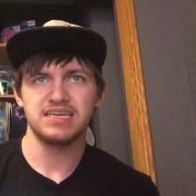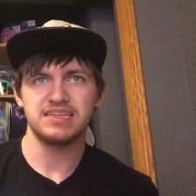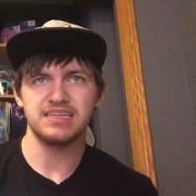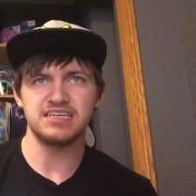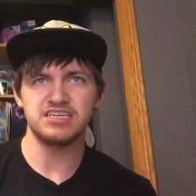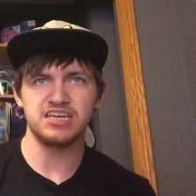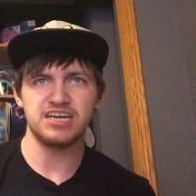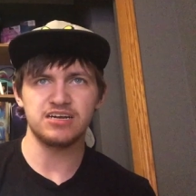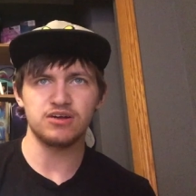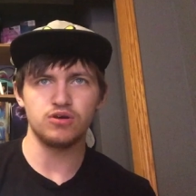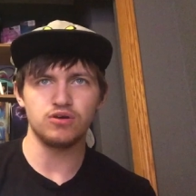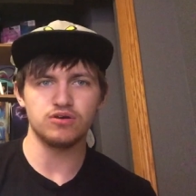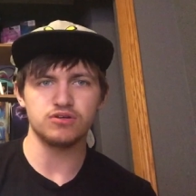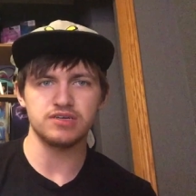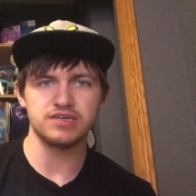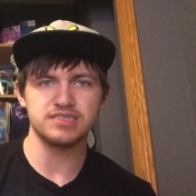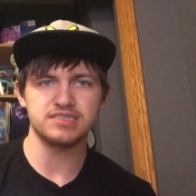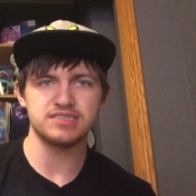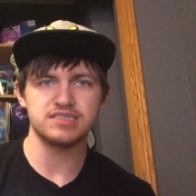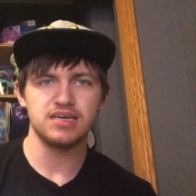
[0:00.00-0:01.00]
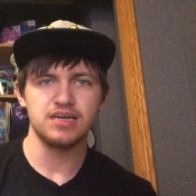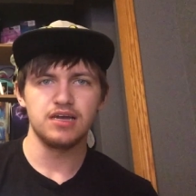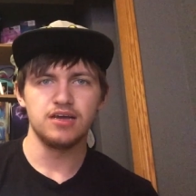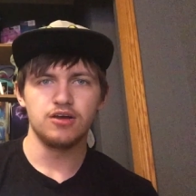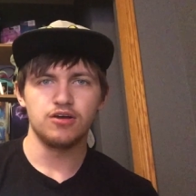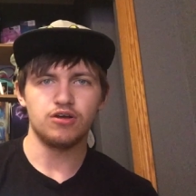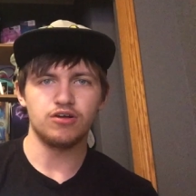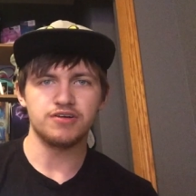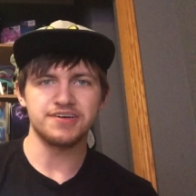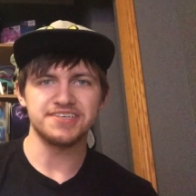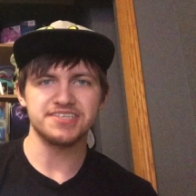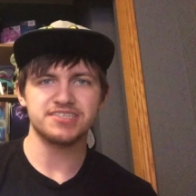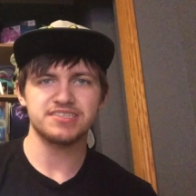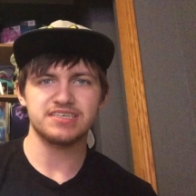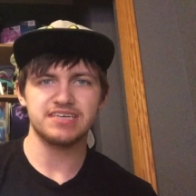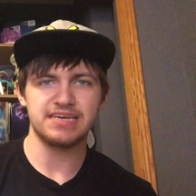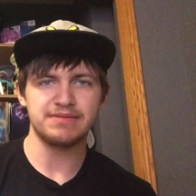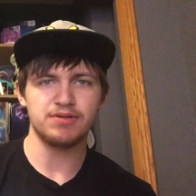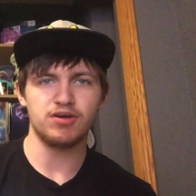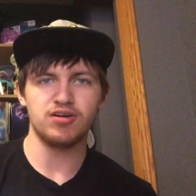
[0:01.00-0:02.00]
Then you had Horus.
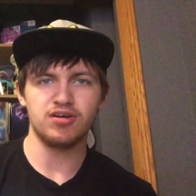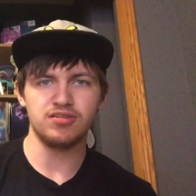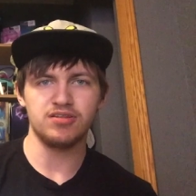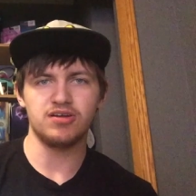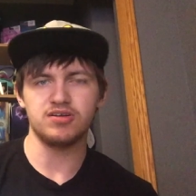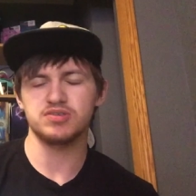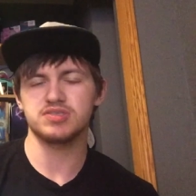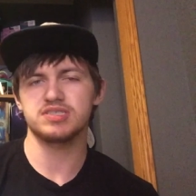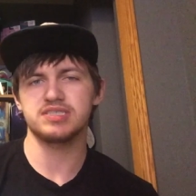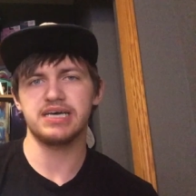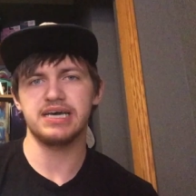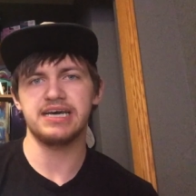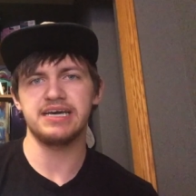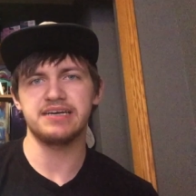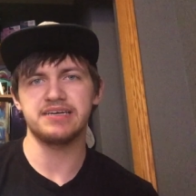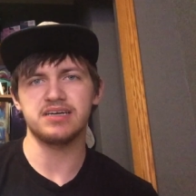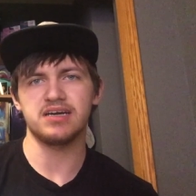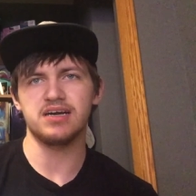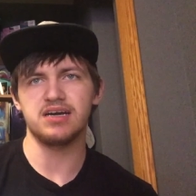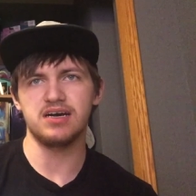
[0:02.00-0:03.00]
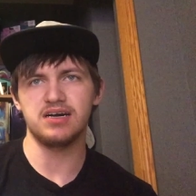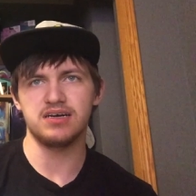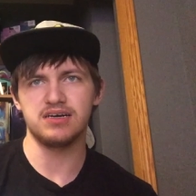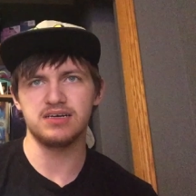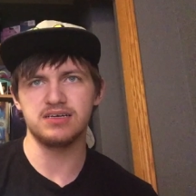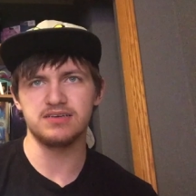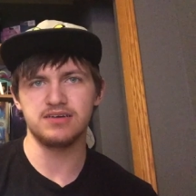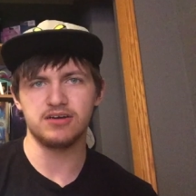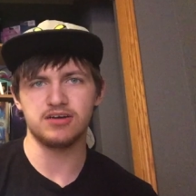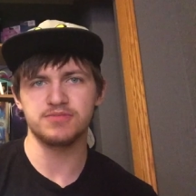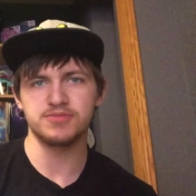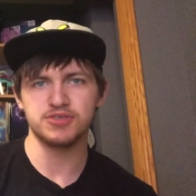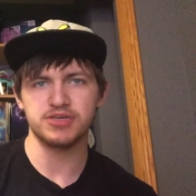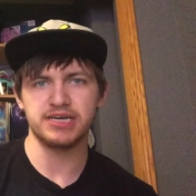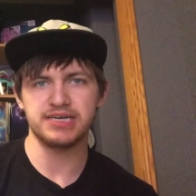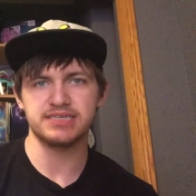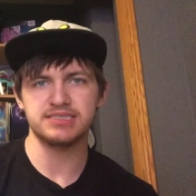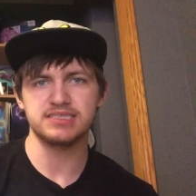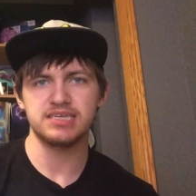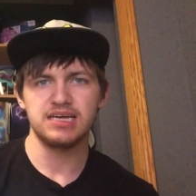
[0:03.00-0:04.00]
Horus came out alongside Armed
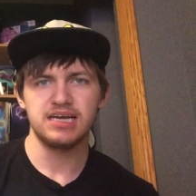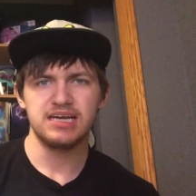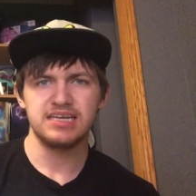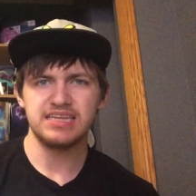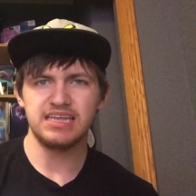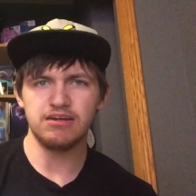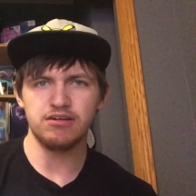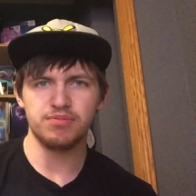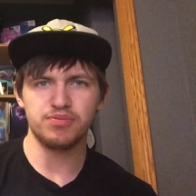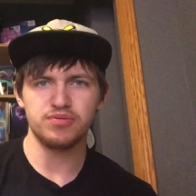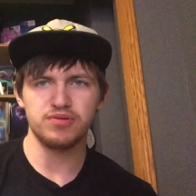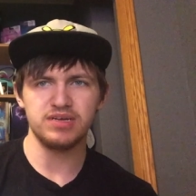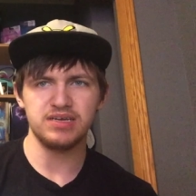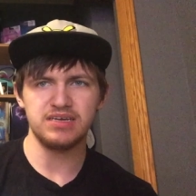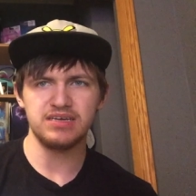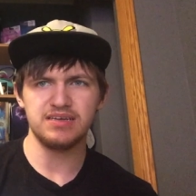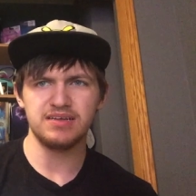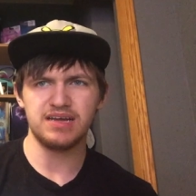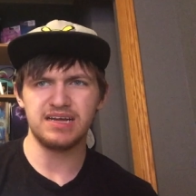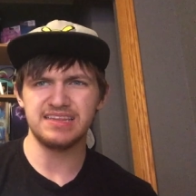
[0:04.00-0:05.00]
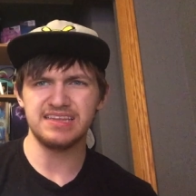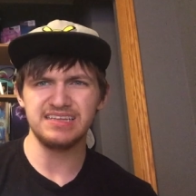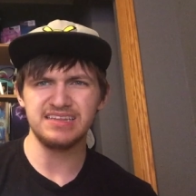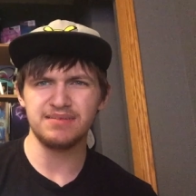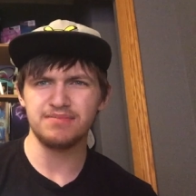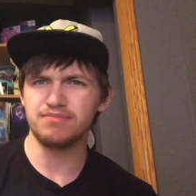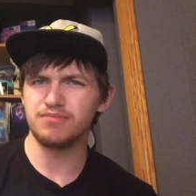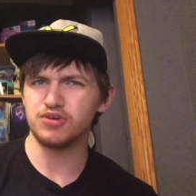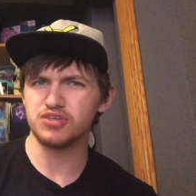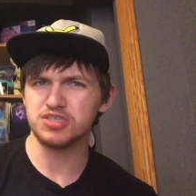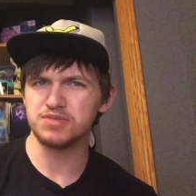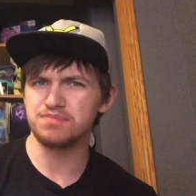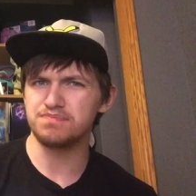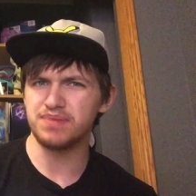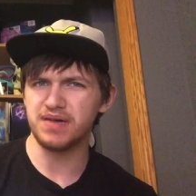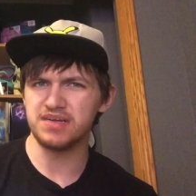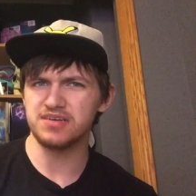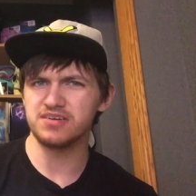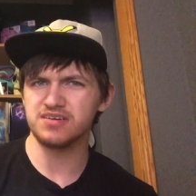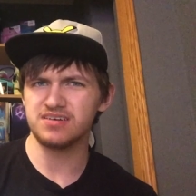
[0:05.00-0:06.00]
Dragons. They were I think the much
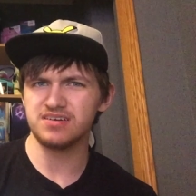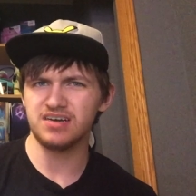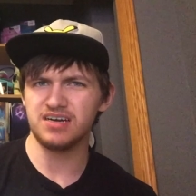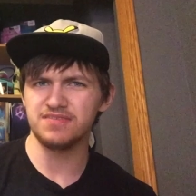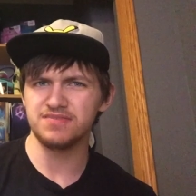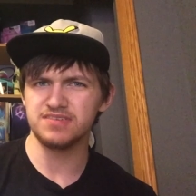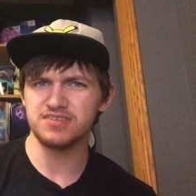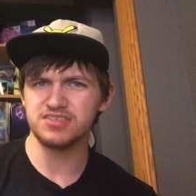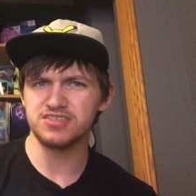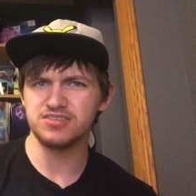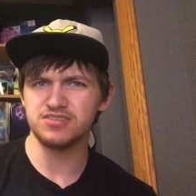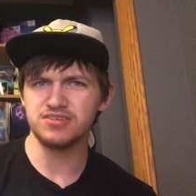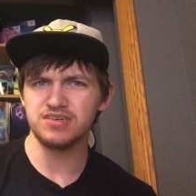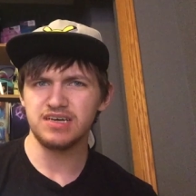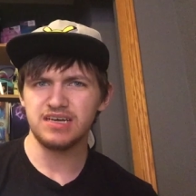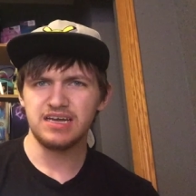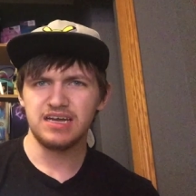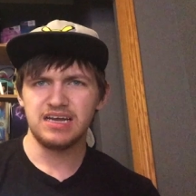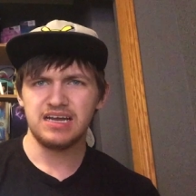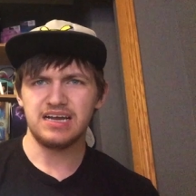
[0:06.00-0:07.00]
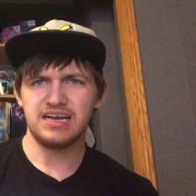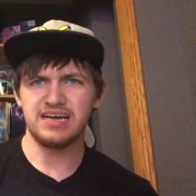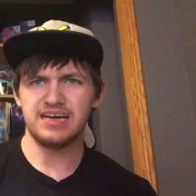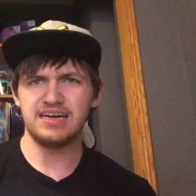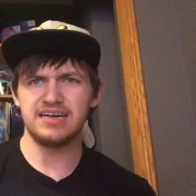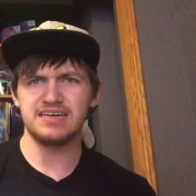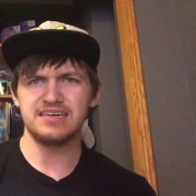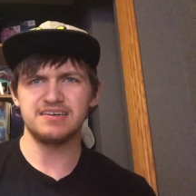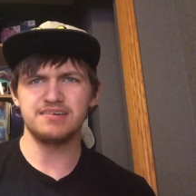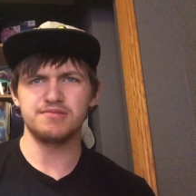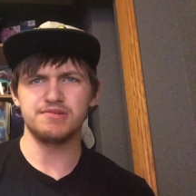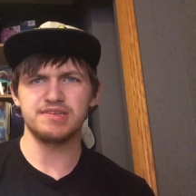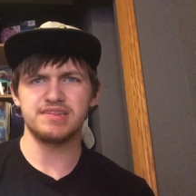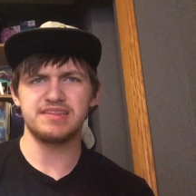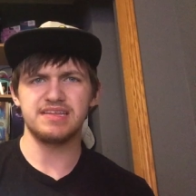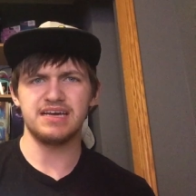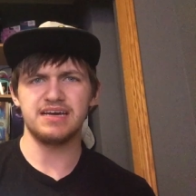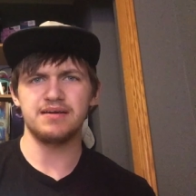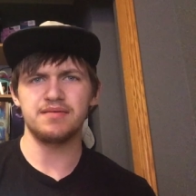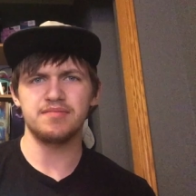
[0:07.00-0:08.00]
better of the two.
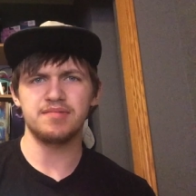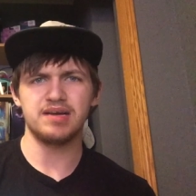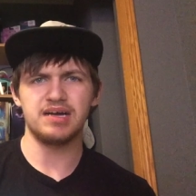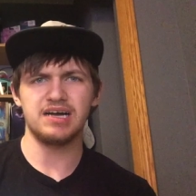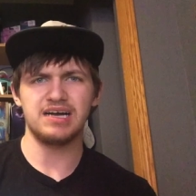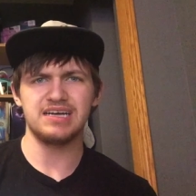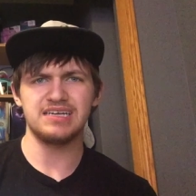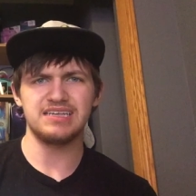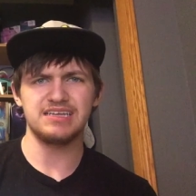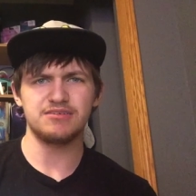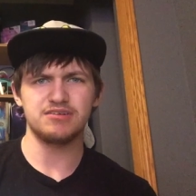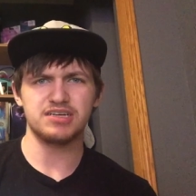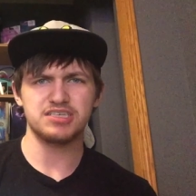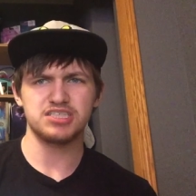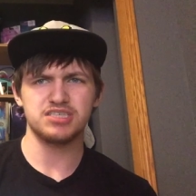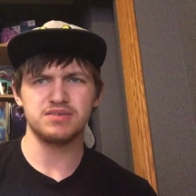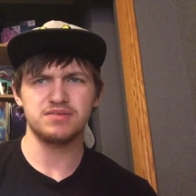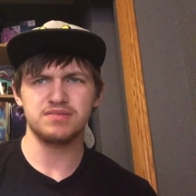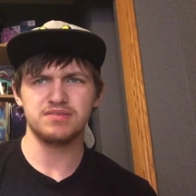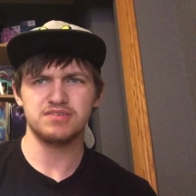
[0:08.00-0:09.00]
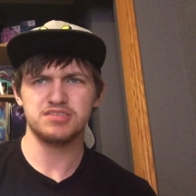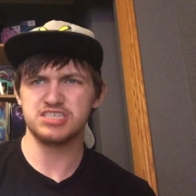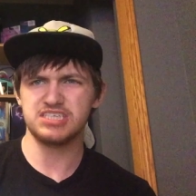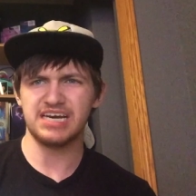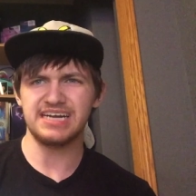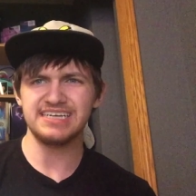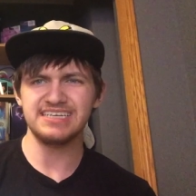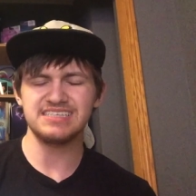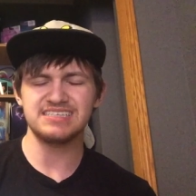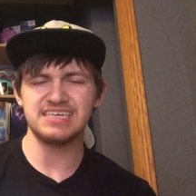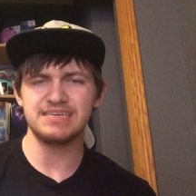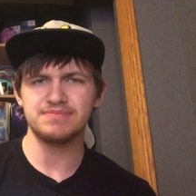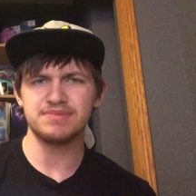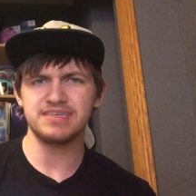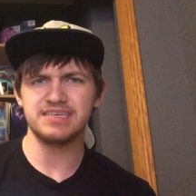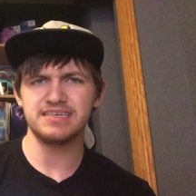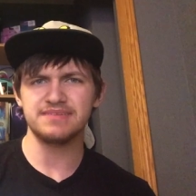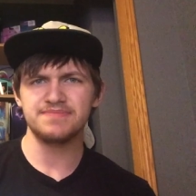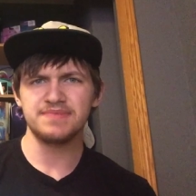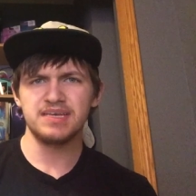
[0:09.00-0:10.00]
With them, they were actually kind of the same
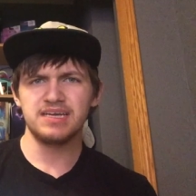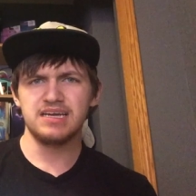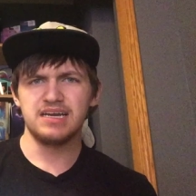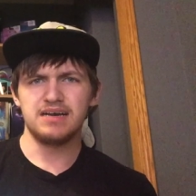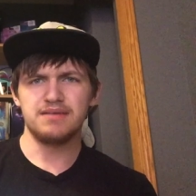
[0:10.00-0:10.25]
thing,